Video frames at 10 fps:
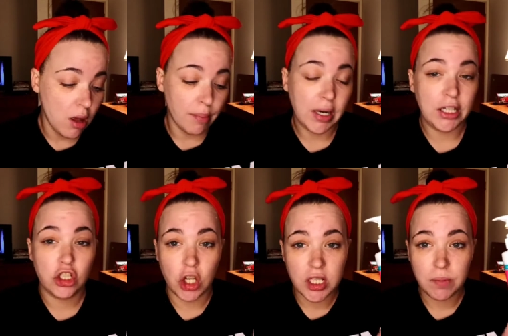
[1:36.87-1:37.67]
But I
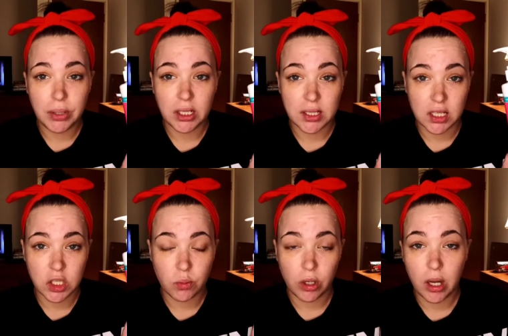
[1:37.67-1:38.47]
just picked
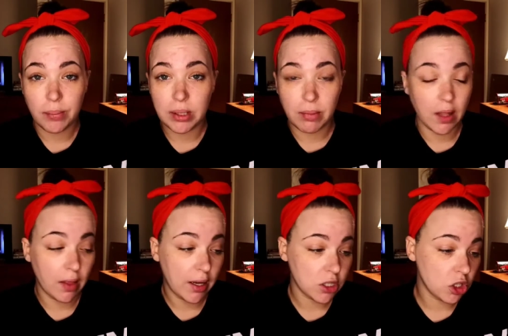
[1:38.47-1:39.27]
this one up in my
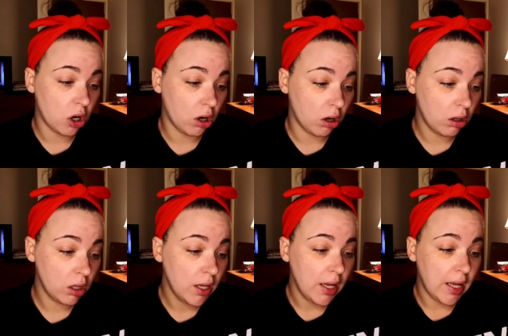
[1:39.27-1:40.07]
last
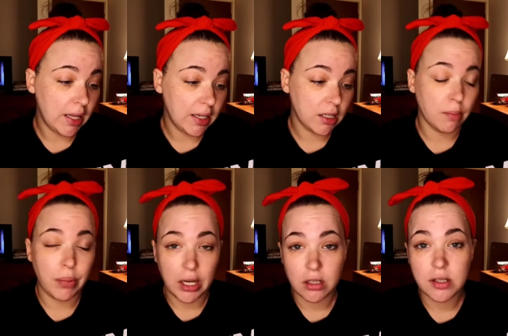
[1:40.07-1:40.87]
haul, and it
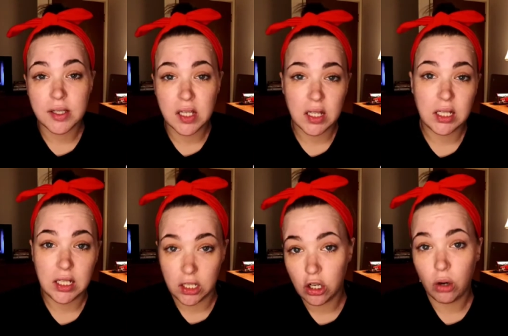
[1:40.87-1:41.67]
compares to the
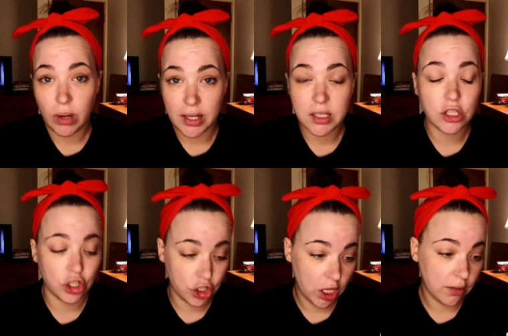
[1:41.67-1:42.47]
EOS
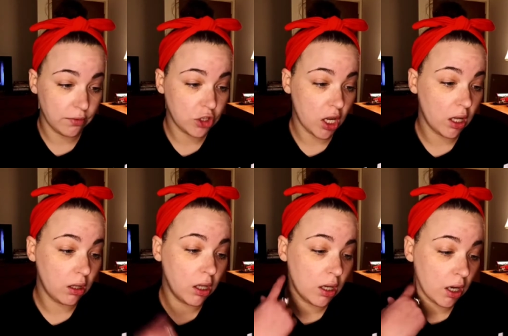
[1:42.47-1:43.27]
Shave
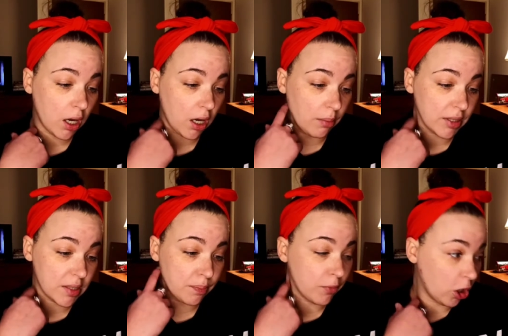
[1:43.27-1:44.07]
Gel. Um,
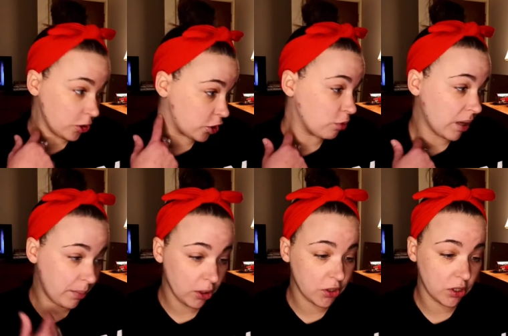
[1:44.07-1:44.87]
it's also by
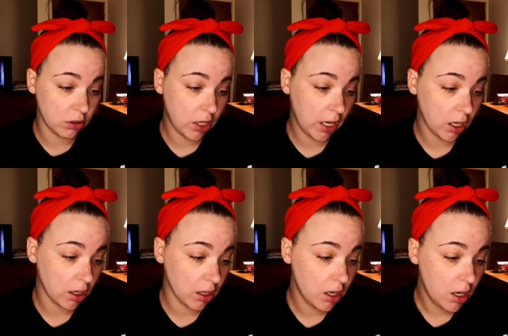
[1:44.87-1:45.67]
Personal
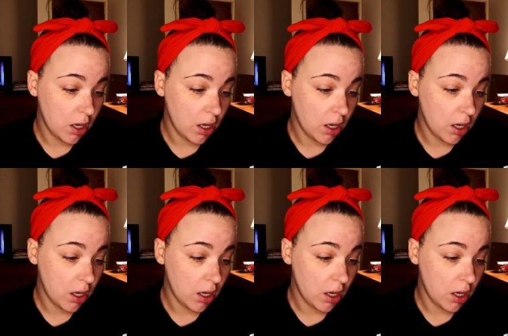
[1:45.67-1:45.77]
Care.